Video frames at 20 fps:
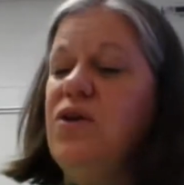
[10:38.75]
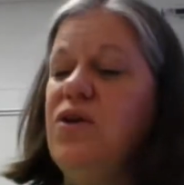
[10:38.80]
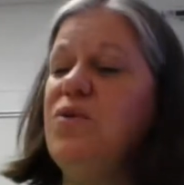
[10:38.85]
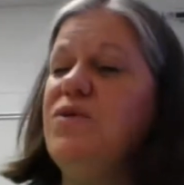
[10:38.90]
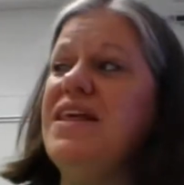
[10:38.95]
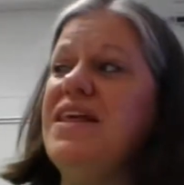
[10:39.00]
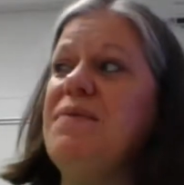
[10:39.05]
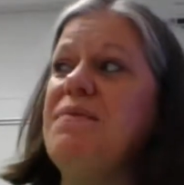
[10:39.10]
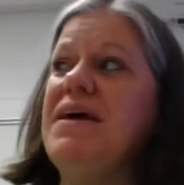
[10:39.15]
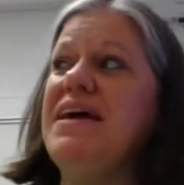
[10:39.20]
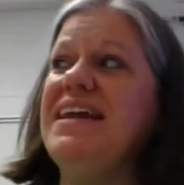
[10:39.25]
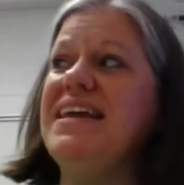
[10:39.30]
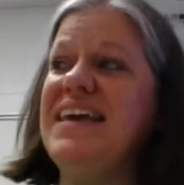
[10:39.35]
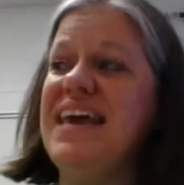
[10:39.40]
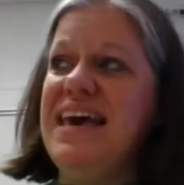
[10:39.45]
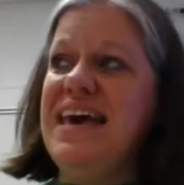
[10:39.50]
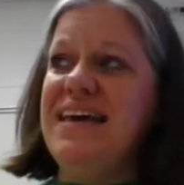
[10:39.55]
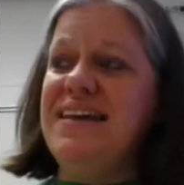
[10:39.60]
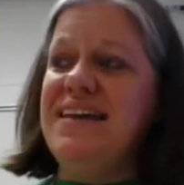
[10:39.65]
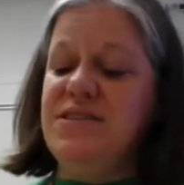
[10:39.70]
When they met
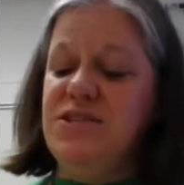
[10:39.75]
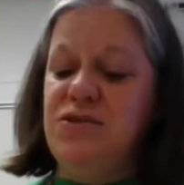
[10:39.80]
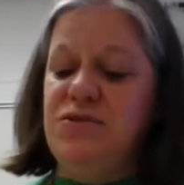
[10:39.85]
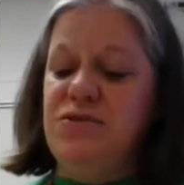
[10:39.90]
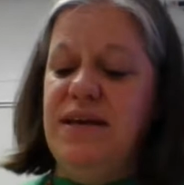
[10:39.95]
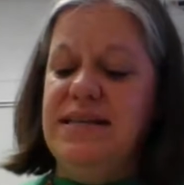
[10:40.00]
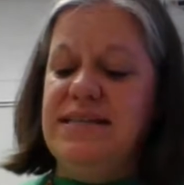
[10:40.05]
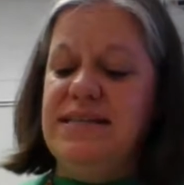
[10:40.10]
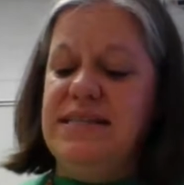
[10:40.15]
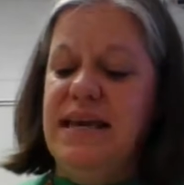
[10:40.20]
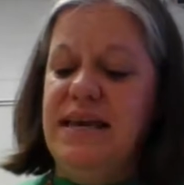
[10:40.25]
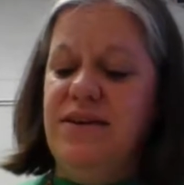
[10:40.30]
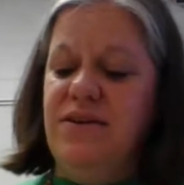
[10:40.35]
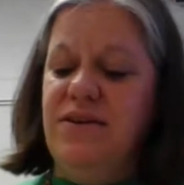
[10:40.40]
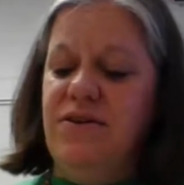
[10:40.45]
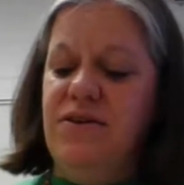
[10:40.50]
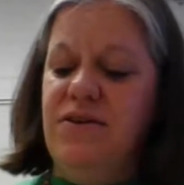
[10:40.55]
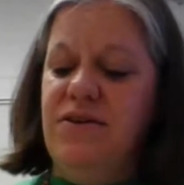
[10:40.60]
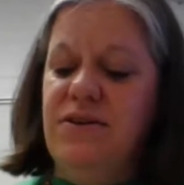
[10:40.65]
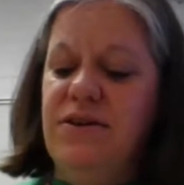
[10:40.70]
again two days
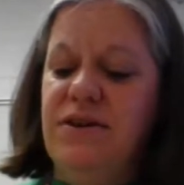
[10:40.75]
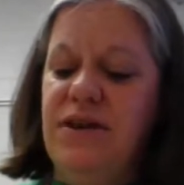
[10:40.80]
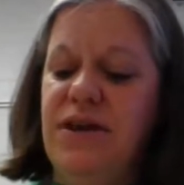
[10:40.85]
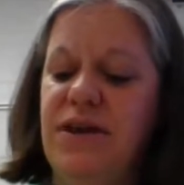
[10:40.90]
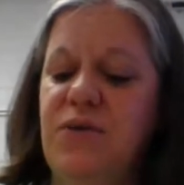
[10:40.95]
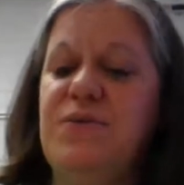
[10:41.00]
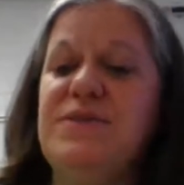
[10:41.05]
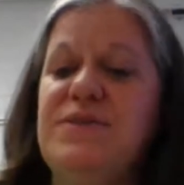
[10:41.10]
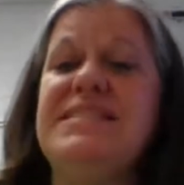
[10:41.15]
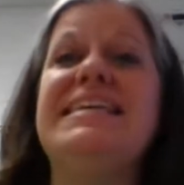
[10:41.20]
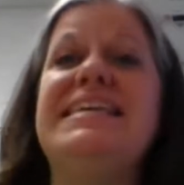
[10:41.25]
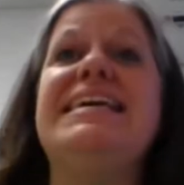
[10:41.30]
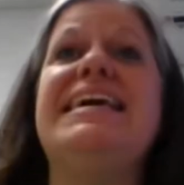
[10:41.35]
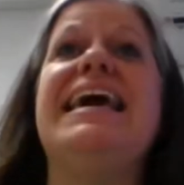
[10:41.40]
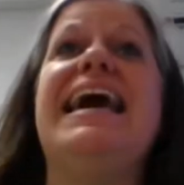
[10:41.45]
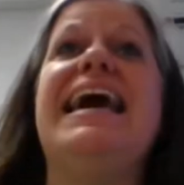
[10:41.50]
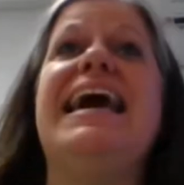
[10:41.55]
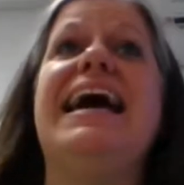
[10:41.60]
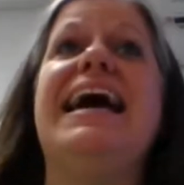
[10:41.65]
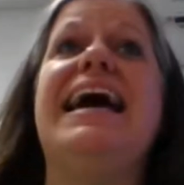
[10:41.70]
later, it was
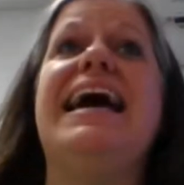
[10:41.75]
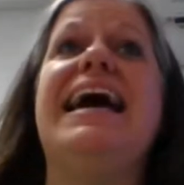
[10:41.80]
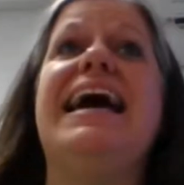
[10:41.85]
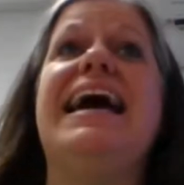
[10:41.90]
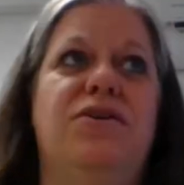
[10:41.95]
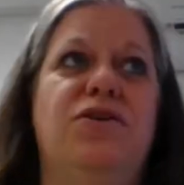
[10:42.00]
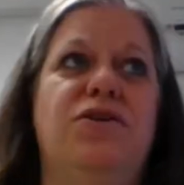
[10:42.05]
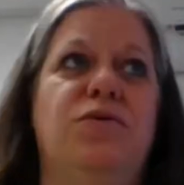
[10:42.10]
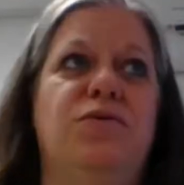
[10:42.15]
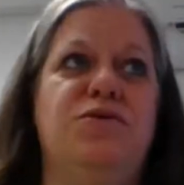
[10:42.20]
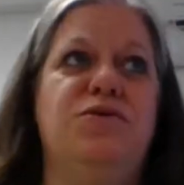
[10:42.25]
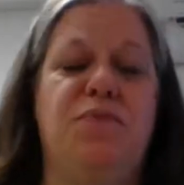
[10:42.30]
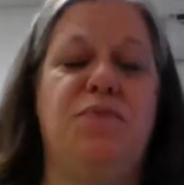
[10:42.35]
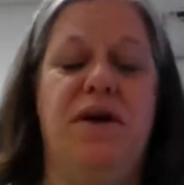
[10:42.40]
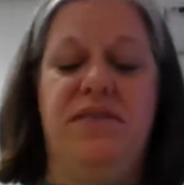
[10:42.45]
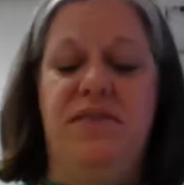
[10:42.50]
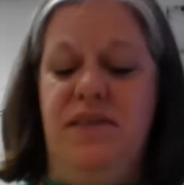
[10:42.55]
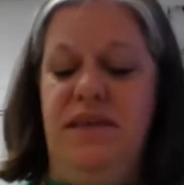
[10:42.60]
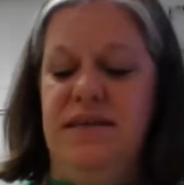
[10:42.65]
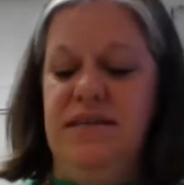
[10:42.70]
Gatsby
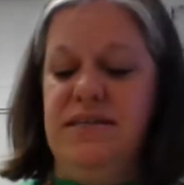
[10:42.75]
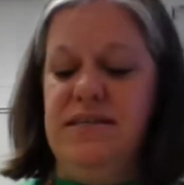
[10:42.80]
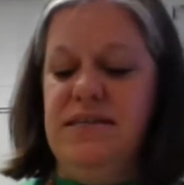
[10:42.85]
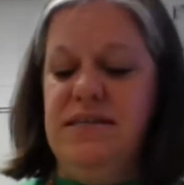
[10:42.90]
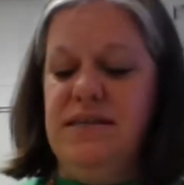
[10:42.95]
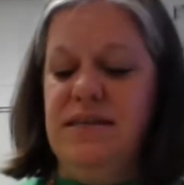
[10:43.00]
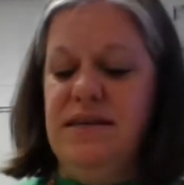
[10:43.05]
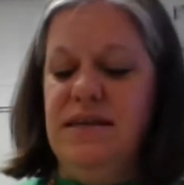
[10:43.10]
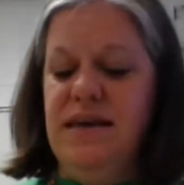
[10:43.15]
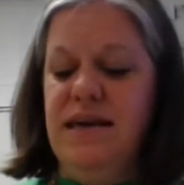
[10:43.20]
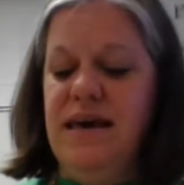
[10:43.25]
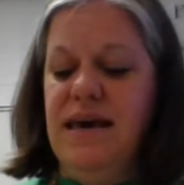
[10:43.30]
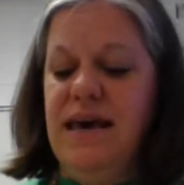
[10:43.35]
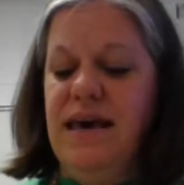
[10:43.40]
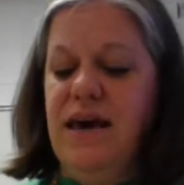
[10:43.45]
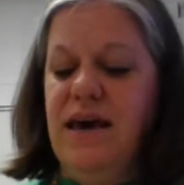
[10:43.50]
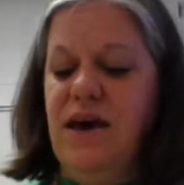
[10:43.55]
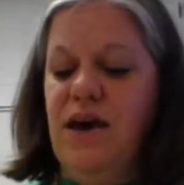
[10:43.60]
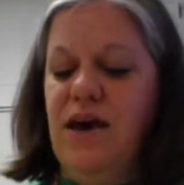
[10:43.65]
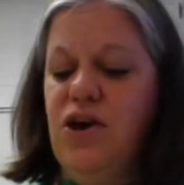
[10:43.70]
who was breathless,
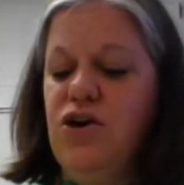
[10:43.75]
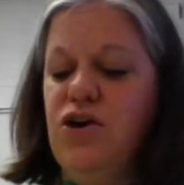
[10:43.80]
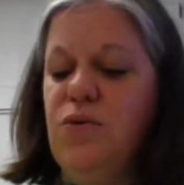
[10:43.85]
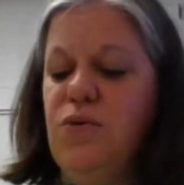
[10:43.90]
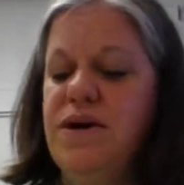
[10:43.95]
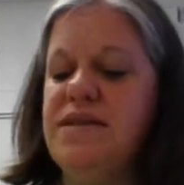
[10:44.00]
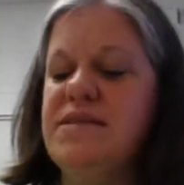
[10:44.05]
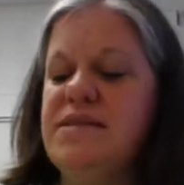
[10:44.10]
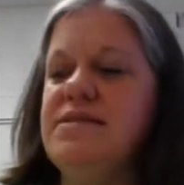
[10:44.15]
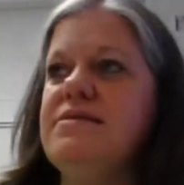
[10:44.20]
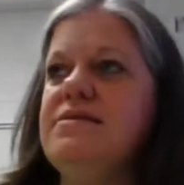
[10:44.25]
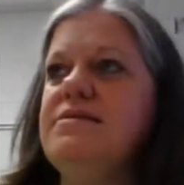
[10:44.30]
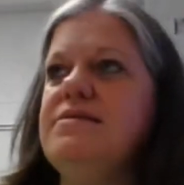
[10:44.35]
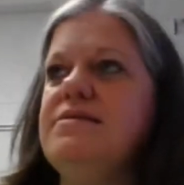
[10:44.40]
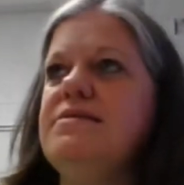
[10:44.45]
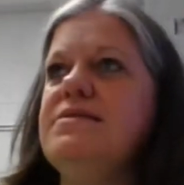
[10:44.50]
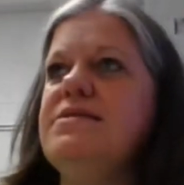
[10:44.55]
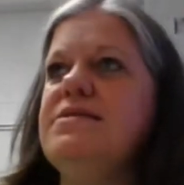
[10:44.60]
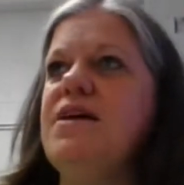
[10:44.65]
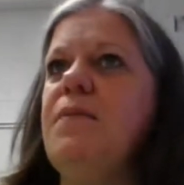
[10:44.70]
who was
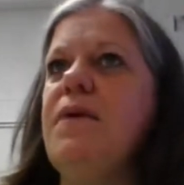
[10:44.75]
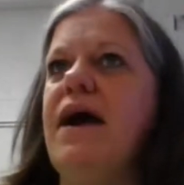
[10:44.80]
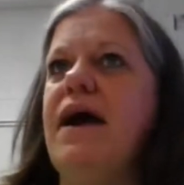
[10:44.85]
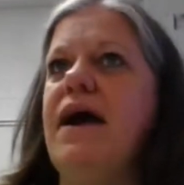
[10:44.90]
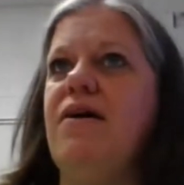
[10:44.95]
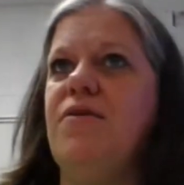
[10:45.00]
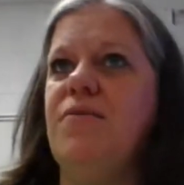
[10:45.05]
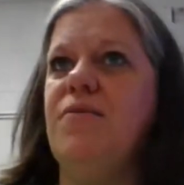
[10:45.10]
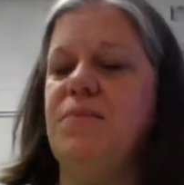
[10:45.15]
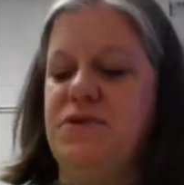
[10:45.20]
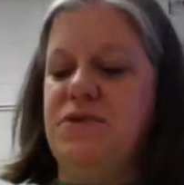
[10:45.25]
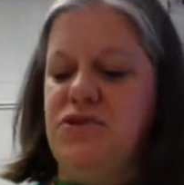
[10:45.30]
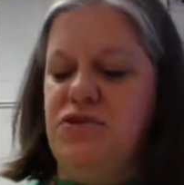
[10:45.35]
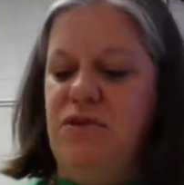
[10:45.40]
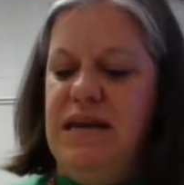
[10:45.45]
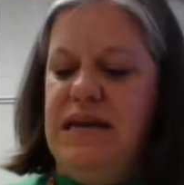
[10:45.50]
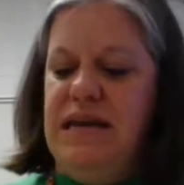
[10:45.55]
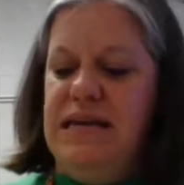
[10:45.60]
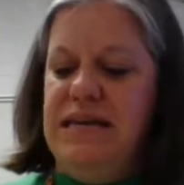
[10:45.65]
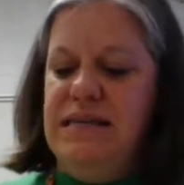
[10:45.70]
somehow
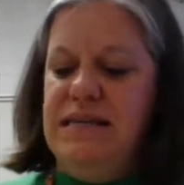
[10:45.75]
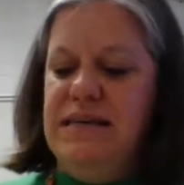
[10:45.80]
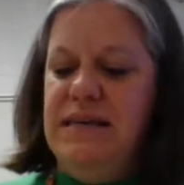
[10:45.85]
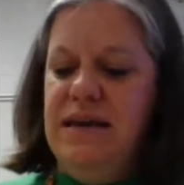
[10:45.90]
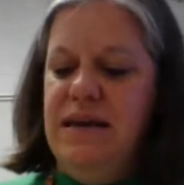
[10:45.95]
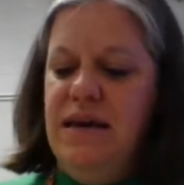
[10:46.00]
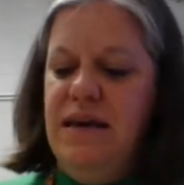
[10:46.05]
betrayed.